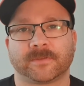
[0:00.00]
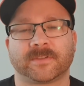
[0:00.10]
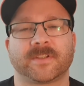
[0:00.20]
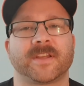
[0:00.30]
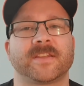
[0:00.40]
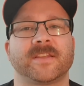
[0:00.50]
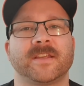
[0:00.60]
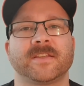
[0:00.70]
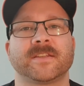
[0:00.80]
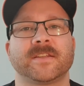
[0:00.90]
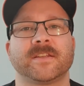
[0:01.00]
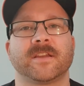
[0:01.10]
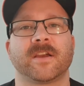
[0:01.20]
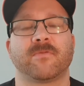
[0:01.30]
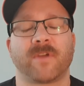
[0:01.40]
They're things that
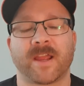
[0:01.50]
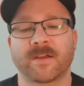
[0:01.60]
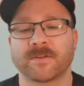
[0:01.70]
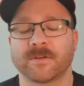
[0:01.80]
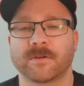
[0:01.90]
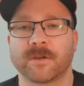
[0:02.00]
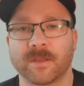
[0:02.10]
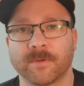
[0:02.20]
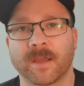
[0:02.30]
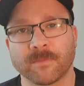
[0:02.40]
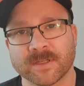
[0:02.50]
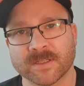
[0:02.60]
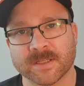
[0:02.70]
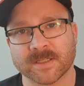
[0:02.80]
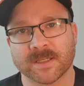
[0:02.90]
around your eBay
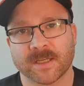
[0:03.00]
business